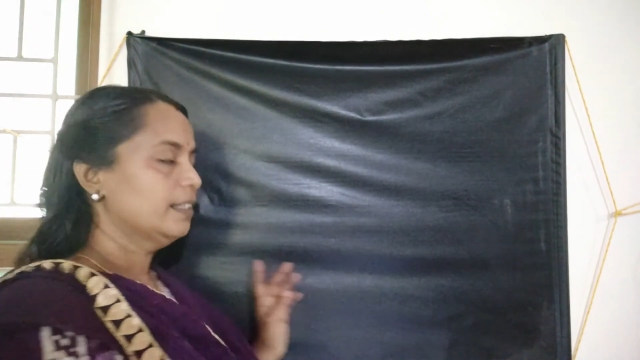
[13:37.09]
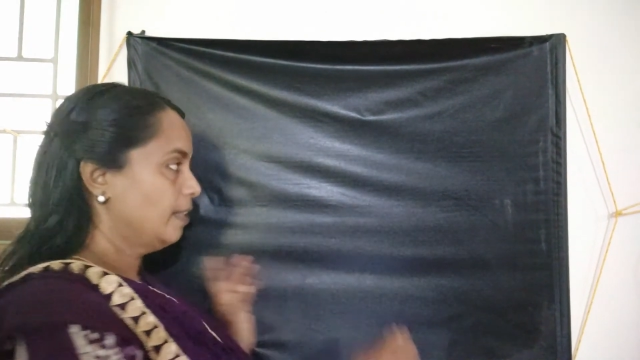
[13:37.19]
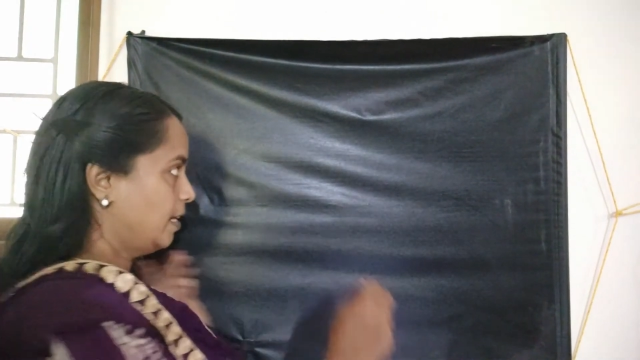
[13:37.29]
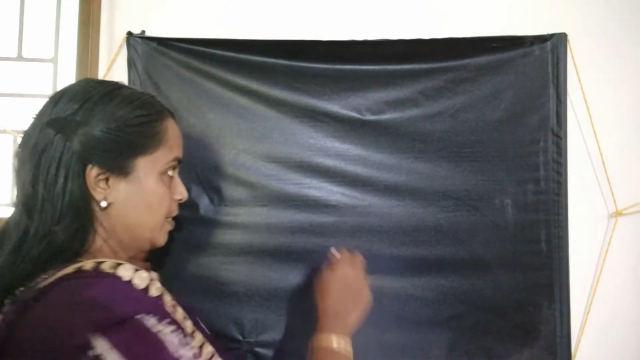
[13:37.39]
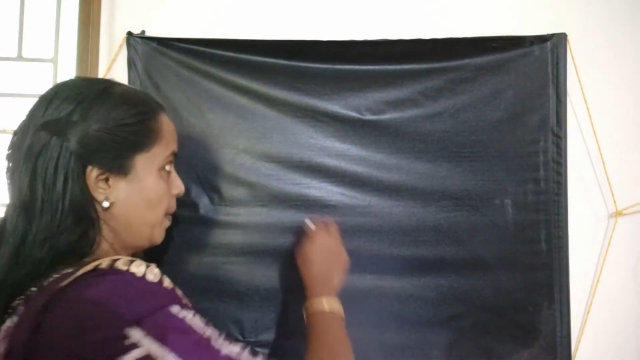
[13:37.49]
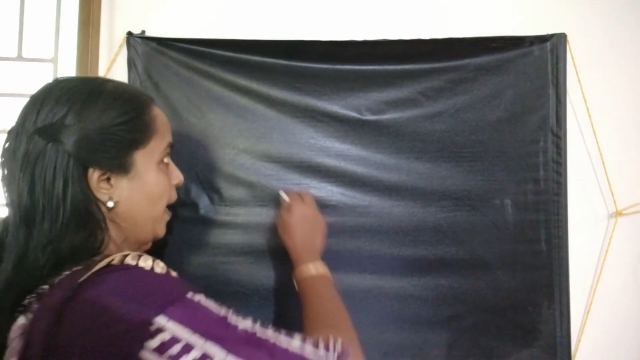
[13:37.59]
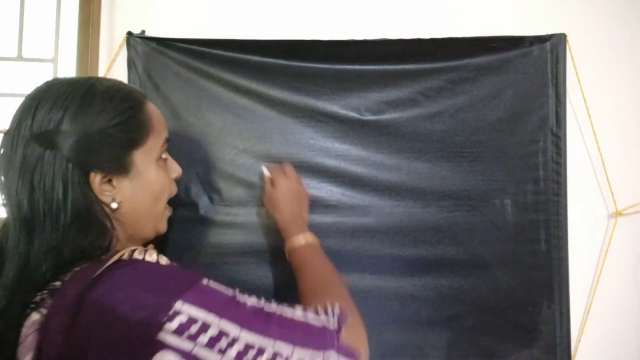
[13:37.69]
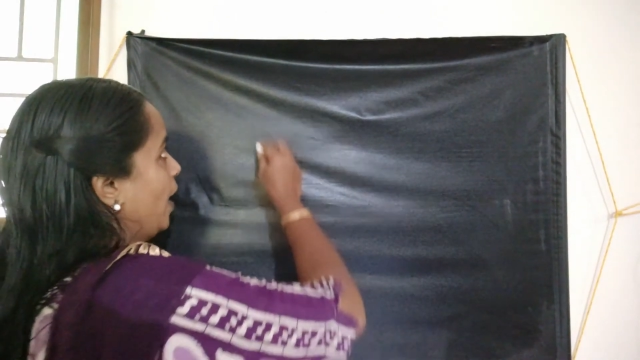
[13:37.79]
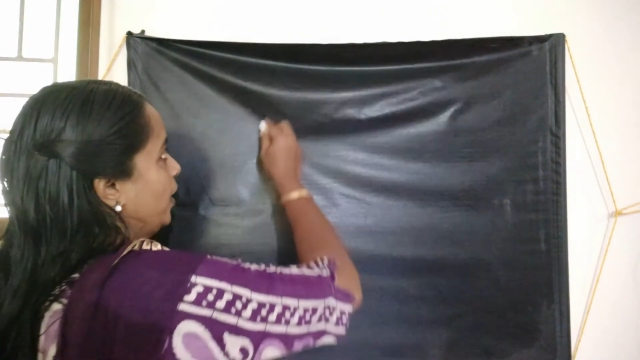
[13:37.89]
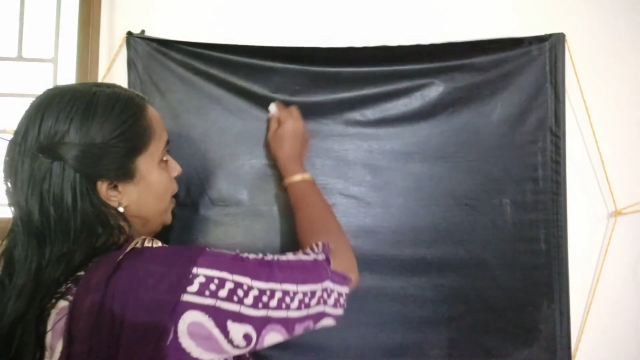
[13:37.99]
That is, by
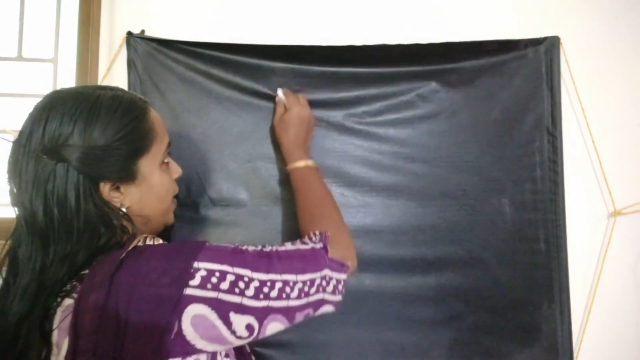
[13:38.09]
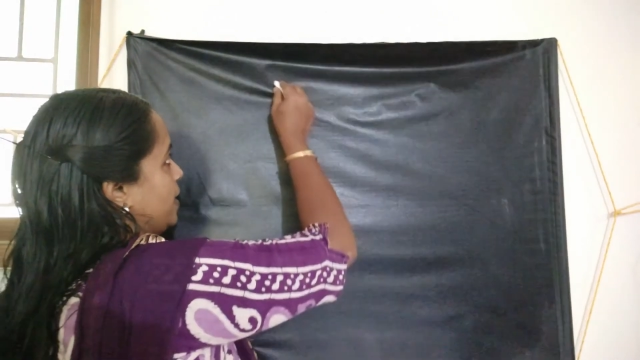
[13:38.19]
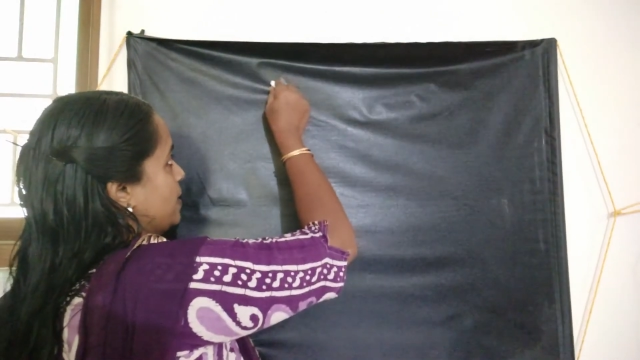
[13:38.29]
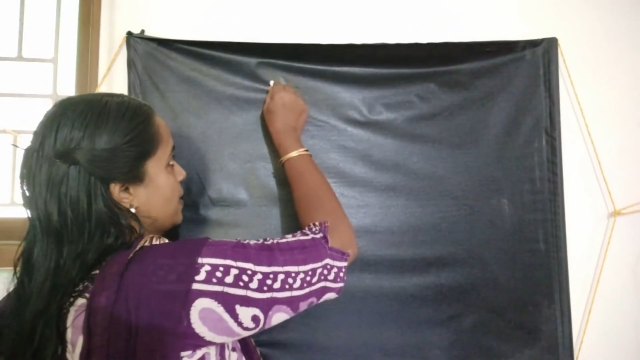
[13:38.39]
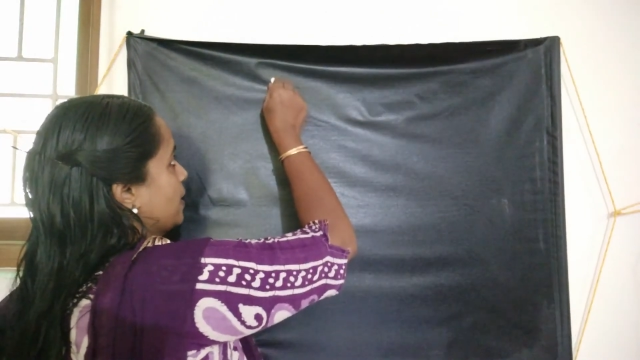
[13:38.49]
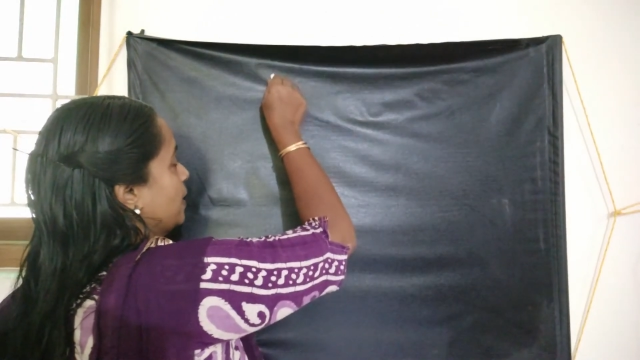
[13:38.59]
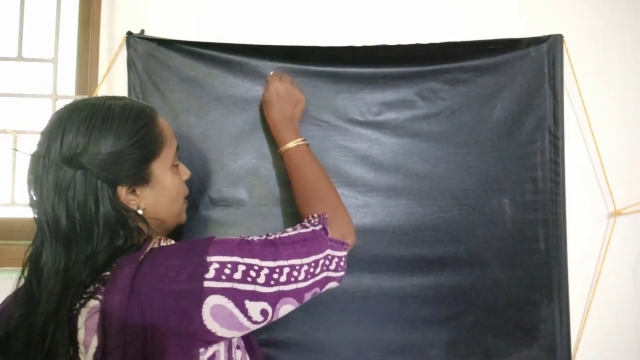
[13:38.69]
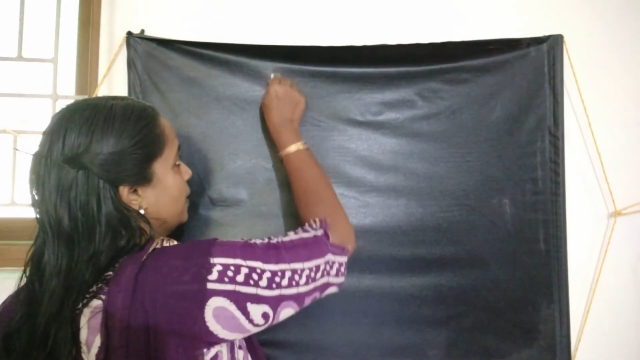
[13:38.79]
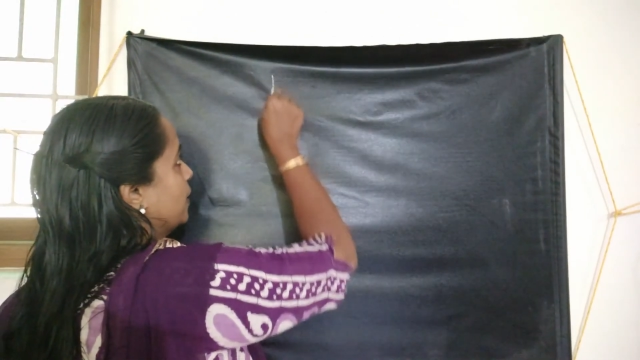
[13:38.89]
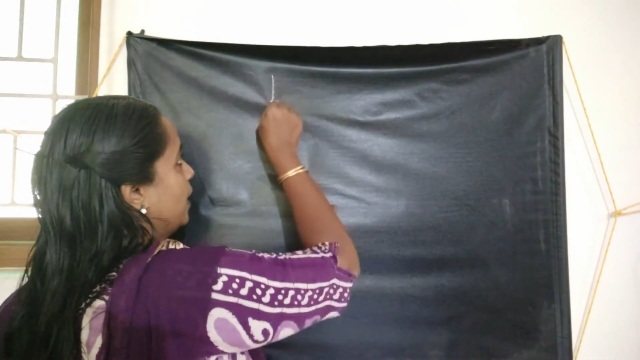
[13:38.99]
Arrhenius
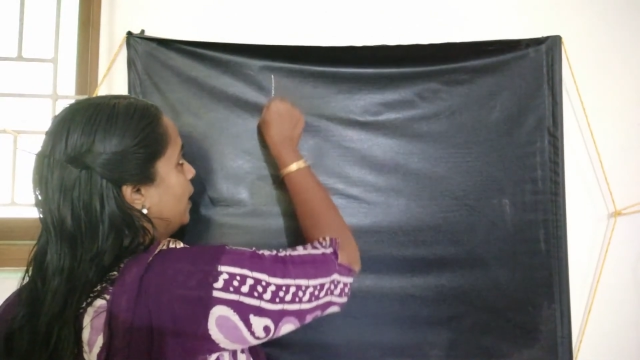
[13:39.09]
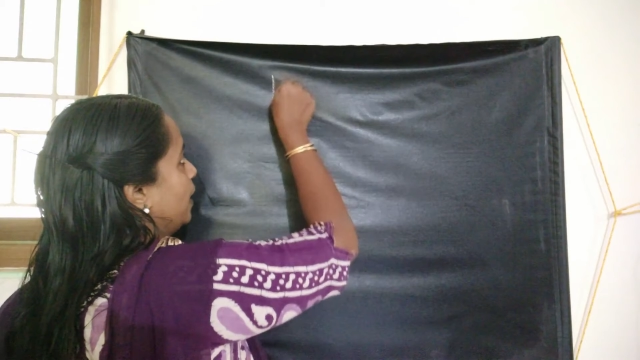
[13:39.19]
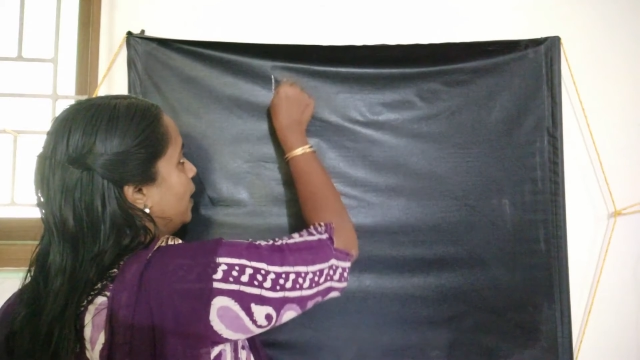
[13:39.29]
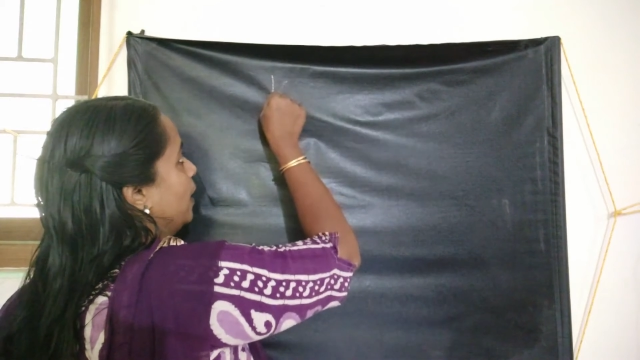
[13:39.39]
the